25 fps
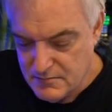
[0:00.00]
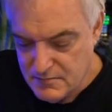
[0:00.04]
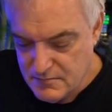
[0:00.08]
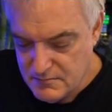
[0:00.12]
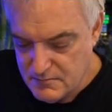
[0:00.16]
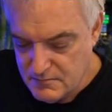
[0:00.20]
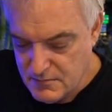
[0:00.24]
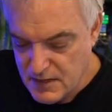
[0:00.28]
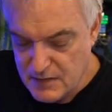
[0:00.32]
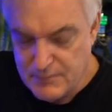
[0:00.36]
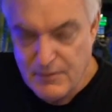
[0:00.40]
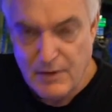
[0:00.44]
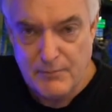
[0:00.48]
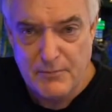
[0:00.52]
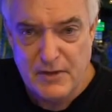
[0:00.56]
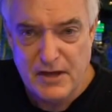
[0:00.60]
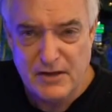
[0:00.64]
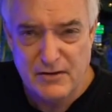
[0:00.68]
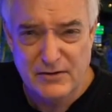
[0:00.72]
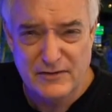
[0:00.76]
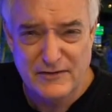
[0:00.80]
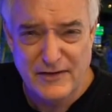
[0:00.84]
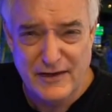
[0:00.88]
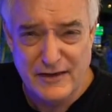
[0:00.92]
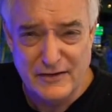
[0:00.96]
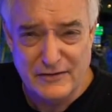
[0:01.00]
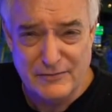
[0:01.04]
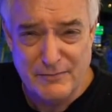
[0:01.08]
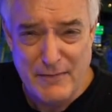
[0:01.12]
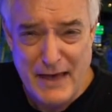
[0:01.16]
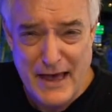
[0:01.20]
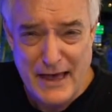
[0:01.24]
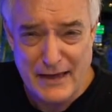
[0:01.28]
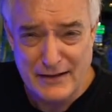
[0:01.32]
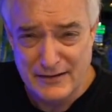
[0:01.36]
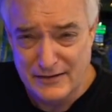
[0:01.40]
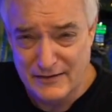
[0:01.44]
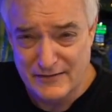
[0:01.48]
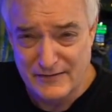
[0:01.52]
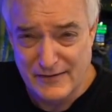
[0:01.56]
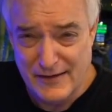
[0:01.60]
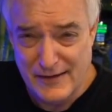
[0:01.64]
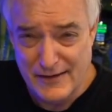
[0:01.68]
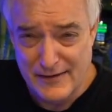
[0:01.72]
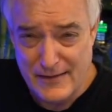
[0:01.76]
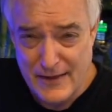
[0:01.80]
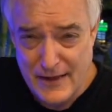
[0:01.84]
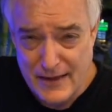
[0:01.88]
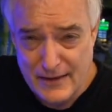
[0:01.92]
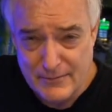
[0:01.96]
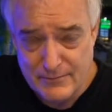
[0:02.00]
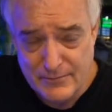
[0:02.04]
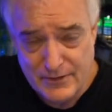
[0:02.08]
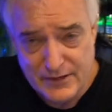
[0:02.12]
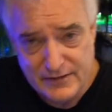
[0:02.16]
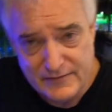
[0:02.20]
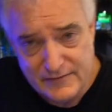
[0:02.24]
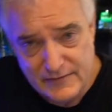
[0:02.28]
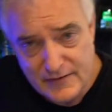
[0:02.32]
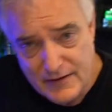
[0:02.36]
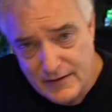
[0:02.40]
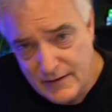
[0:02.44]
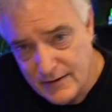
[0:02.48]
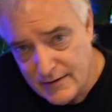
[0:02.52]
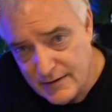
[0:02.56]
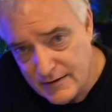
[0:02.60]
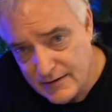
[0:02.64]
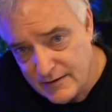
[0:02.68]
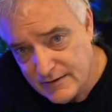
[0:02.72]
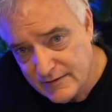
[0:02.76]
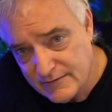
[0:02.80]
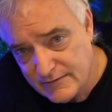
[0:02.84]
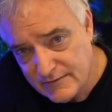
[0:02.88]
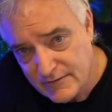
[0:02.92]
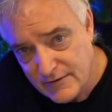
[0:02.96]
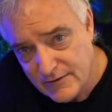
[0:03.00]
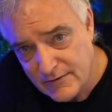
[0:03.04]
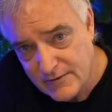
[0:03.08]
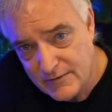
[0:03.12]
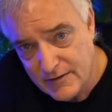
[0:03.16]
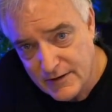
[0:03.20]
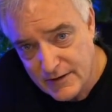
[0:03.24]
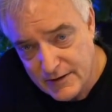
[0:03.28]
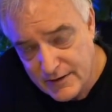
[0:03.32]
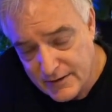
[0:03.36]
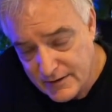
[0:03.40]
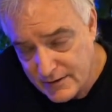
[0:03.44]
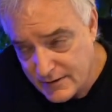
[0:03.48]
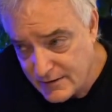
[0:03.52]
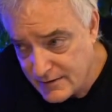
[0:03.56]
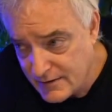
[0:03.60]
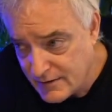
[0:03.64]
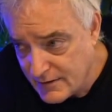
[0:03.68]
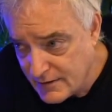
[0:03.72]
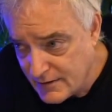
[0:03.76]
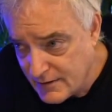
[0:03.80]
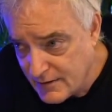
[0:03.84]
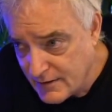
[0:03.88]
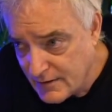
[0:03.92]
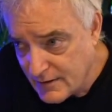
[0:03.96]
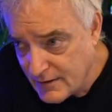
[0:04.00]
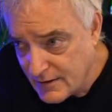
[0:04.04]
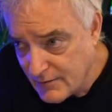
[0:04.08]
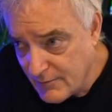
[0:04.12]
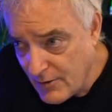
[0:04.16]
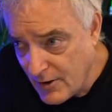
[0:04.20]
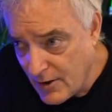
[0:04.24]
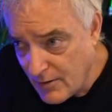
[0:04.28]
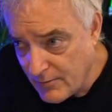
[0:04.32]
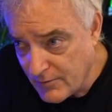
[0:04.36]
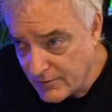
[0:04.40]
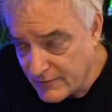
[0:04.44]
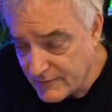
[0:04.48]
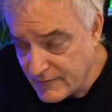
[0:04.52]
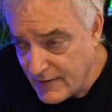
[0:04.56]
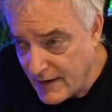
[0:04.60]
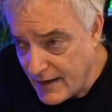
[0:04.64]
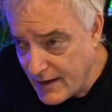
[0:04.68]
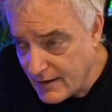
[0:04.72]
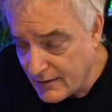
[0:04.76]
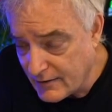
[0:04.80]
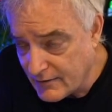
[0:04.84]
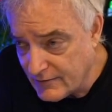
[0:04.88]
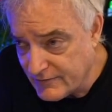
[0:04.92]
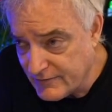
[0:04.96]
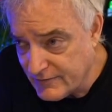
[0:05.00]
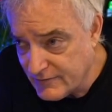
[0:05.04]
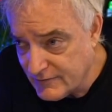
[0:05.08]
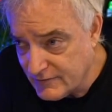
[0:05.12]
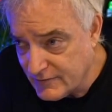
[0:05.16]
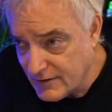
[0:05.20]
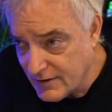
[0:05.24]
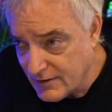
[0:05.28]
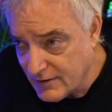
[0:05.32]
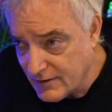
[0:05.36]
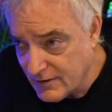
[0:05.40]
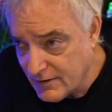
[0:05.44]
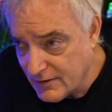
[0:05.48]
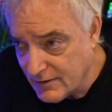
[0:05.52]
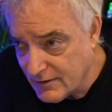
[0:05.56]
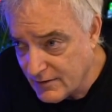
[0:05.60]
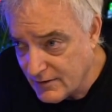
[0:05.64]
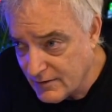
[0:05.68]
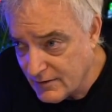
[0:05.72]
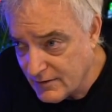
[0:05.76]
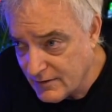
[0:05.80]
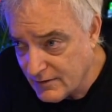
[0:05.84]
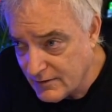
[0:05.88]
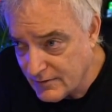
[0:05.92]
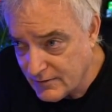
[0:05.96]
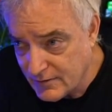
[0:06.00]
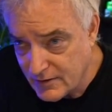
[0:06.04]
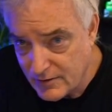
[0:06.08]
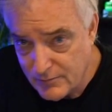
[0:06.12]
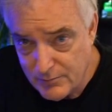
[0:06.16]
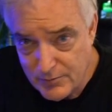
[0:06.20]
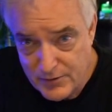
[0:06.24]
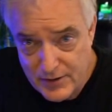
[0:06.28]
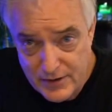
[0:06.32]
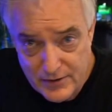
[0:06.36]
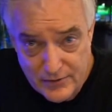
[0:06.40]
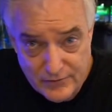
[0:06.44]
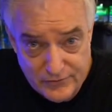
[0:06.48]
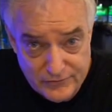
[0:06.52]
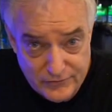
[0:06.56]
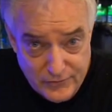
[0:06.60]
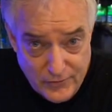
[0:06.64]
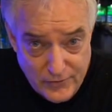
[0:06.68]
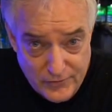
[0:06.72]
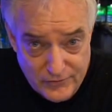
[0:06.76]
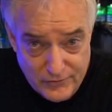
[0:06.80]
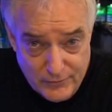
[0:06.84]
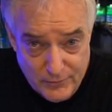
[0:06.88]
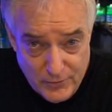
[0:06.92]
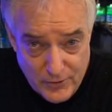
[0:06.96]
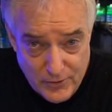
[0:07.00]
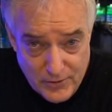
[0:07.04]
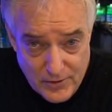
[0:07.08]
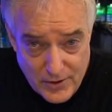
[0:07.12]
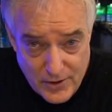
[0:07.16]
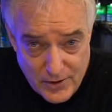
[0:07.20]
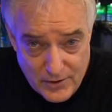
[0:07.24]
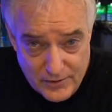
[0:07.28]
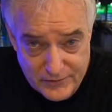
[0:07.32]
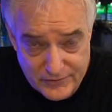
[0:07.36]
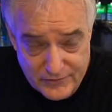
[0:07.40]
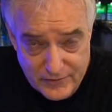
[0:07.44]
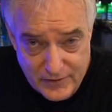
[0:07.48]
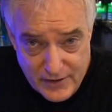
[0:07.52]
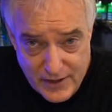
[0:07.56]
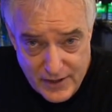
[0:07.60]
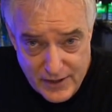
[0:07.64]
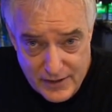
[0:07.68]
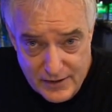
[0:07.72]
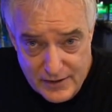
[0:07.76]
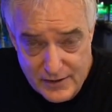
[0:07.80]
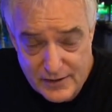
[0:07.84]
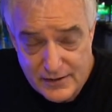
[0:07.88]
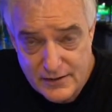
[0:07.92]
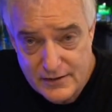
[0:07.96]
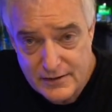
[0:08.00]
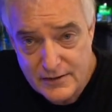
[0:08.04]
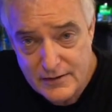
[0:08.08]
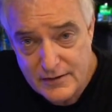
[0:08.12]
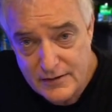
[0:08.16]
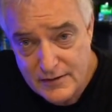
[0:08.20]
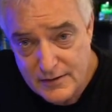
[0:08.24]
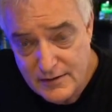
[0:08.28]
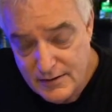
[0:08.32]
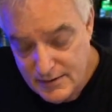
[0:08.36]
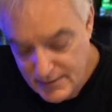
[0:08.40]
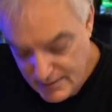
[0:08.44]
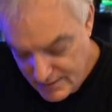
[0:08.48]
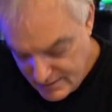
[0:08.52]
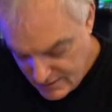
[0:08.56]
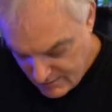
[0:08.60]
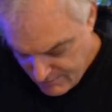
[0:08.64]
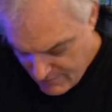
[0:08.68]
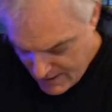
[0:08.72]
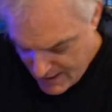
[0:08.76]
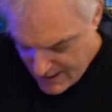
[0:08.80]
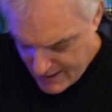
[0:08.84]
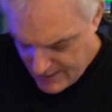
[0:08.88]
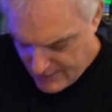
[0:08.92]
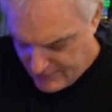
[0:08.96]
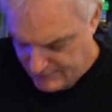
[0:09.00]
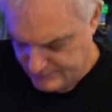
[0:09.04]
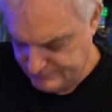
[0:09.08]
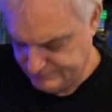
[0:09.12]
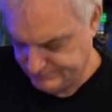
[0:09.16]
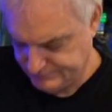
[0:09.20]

made my meal taste bad to say that, but certainly the Auburn Tigers is going to play those Georgia Bulldogs today in about,